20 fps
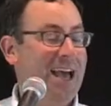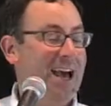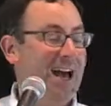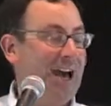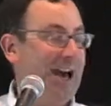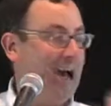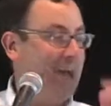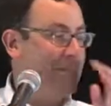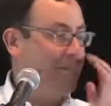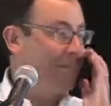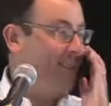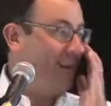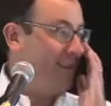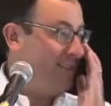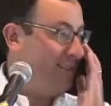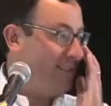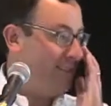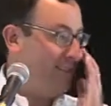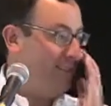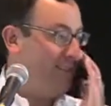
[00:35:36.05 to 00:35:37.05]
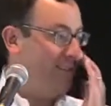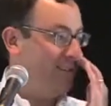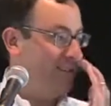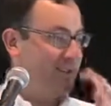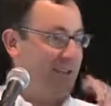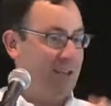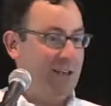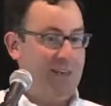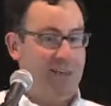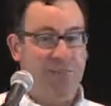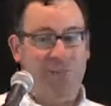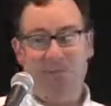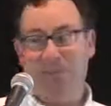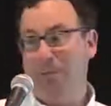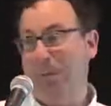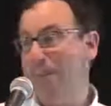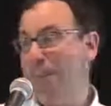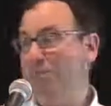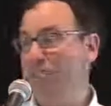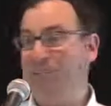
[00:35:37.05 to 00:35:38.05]
Um, I think there's a, there's a
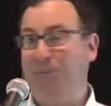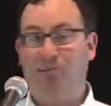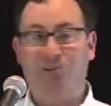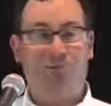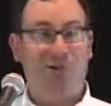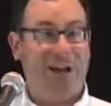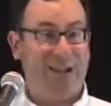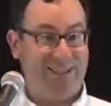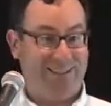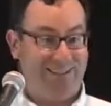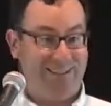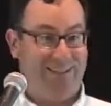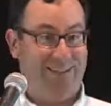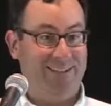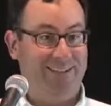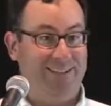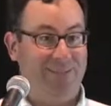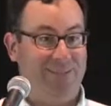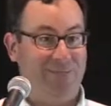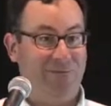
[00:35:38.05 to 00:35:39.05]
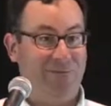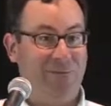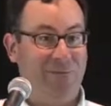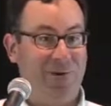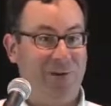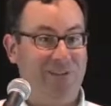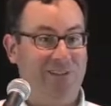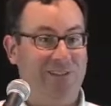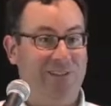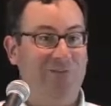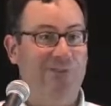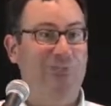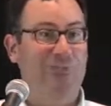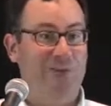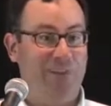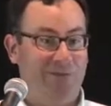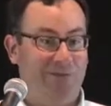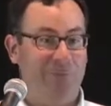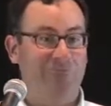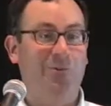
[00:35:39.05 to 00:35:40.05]
publishing crisis, of course, that's
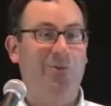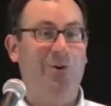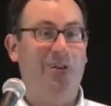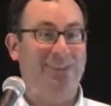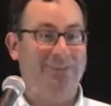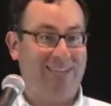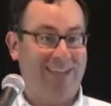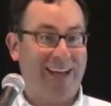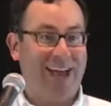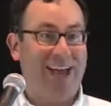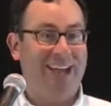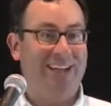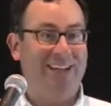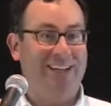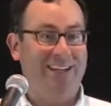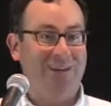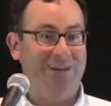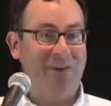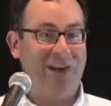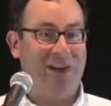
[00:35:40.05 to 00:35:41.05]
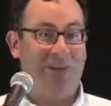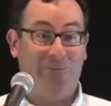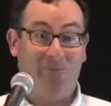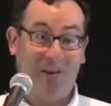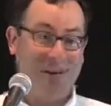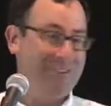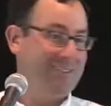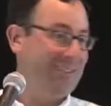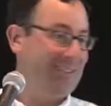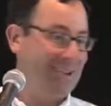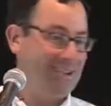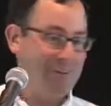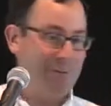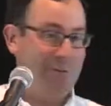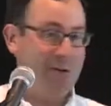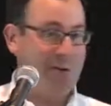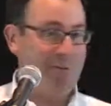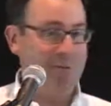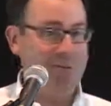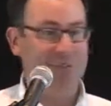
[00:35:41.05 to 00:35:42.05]
produced more anxiety around what is getting
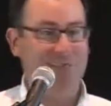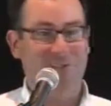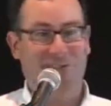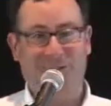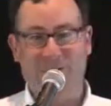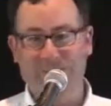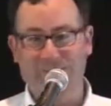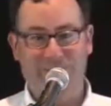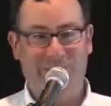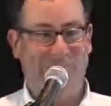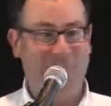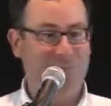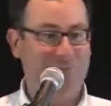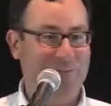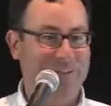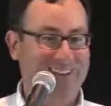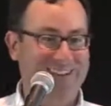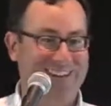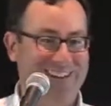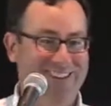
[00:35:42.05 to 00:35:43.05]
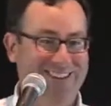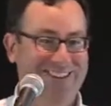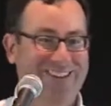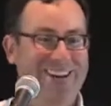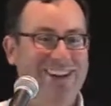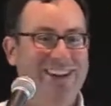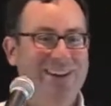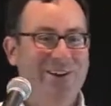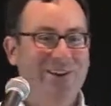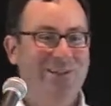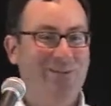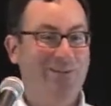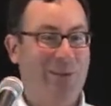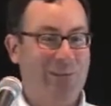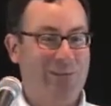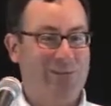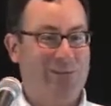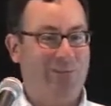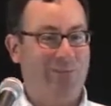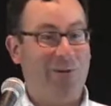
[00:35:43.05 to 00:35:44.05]
published and who is, you know, who's
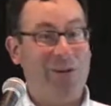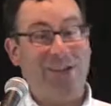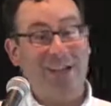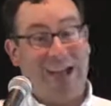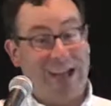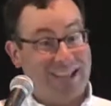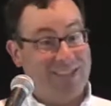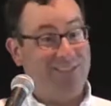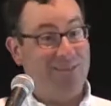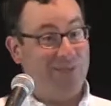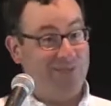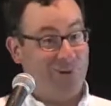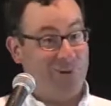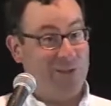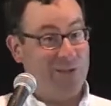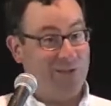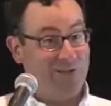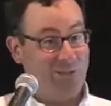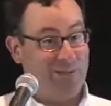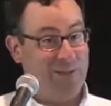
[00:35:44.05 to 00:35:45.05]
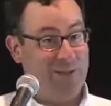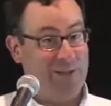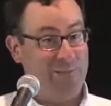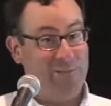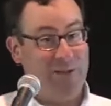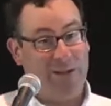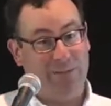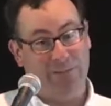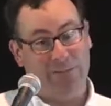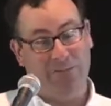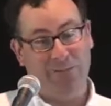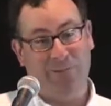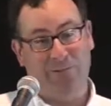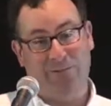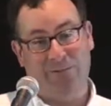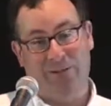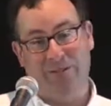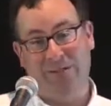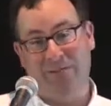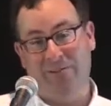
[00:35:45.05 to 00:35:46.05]
publishing, what kinds of works are being published and
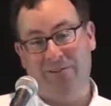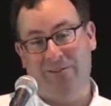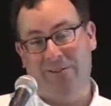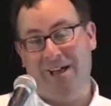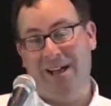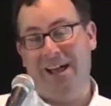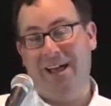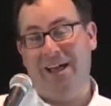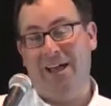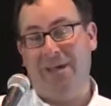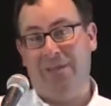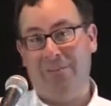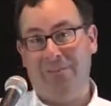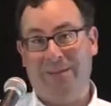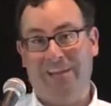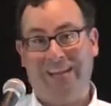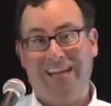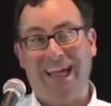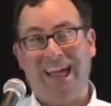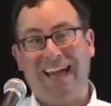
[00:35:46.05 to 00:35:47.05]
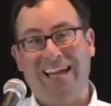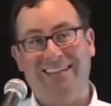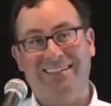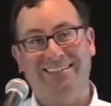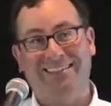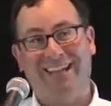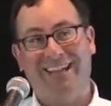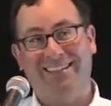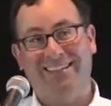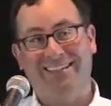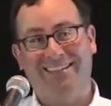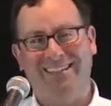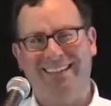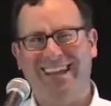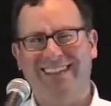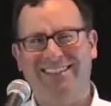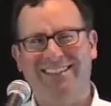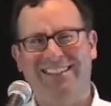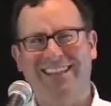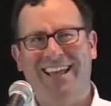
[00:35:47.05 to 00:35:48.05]
where they're, they're uh, uh, being accessed. And
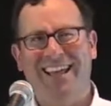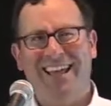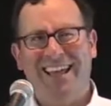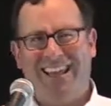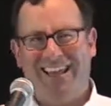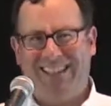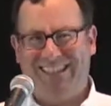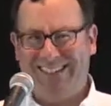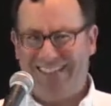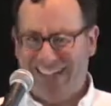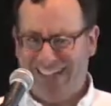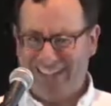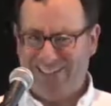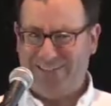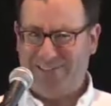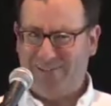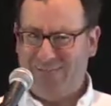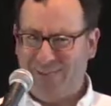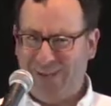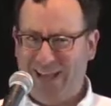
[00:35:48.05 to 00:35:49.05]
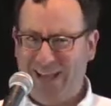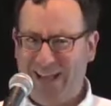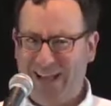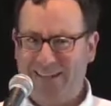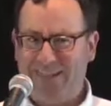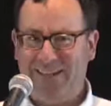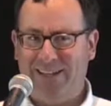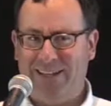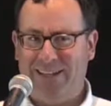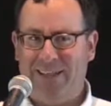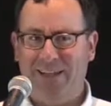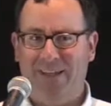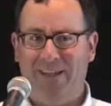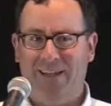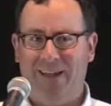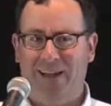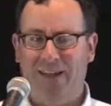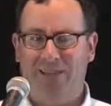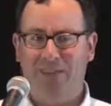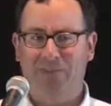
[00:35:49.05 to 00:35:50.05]
that's intensified a, a,
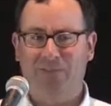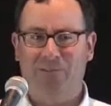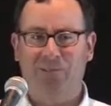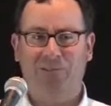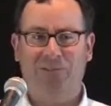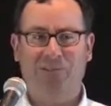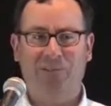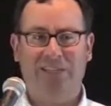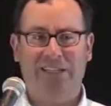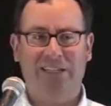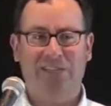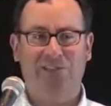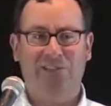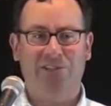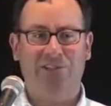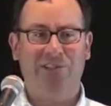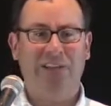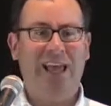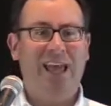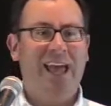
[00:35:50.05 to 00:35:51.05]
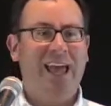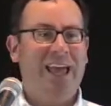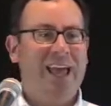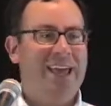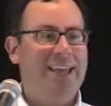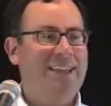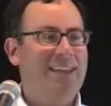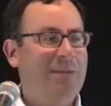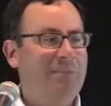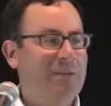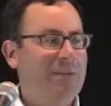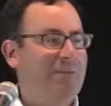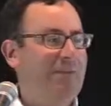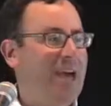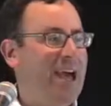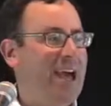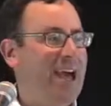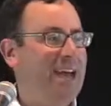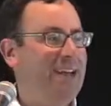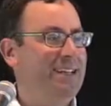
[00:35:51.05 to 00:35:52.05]
lot of those procedures. And then we've
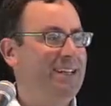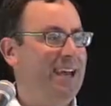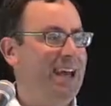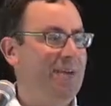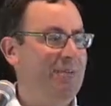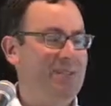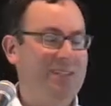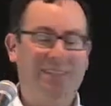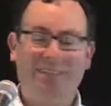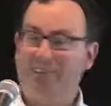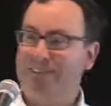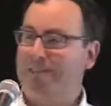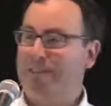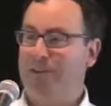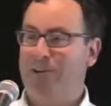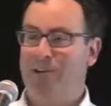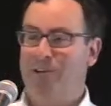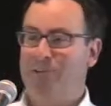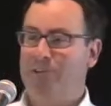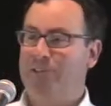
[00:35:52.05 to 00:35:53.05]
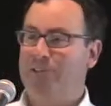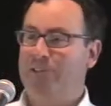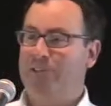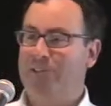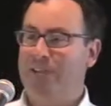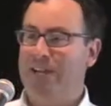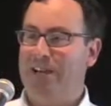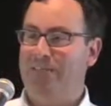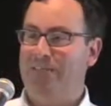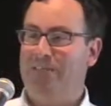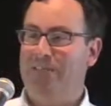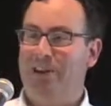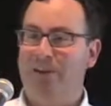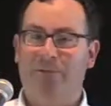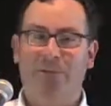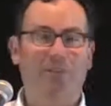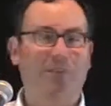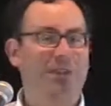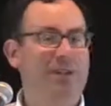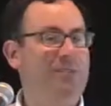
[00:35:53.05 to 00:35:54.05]
had, I mean, this is a cultural shift, right?
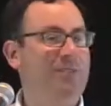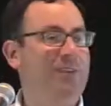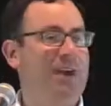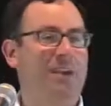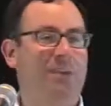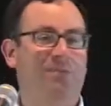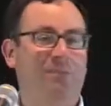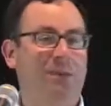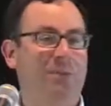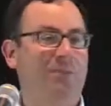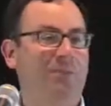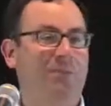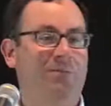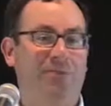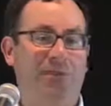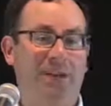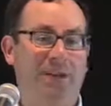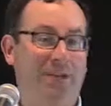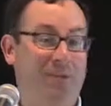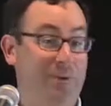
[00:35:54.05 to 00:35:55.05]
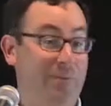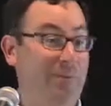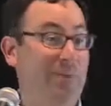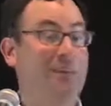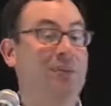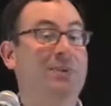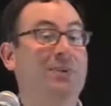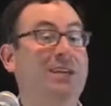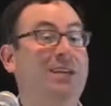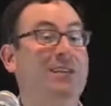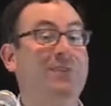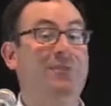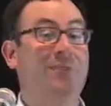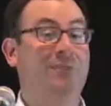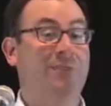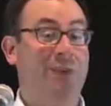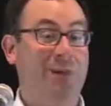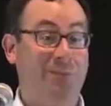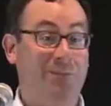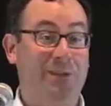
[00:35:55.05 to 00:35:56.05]
We believe that if, some, if a computer tells you
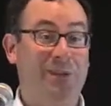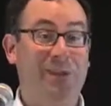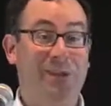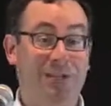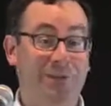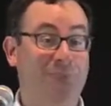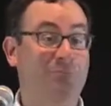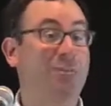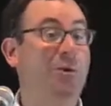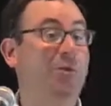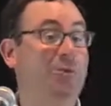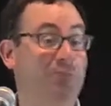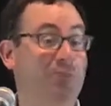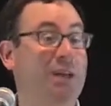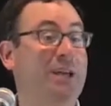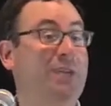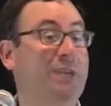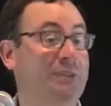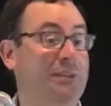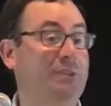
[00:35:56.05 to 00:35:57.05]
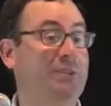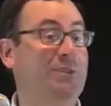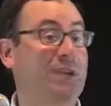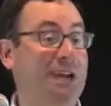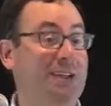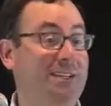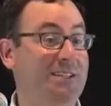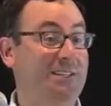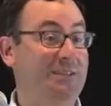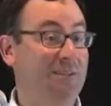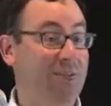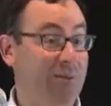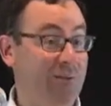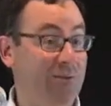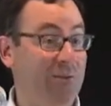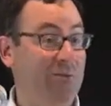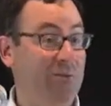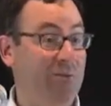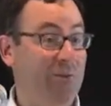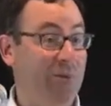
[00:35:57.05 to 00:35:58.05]
something, it's most likely objective and
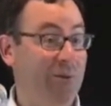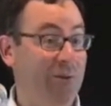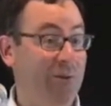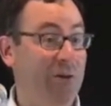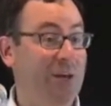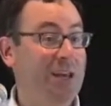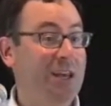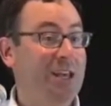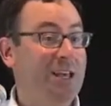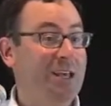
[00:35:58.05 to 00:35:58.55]
true.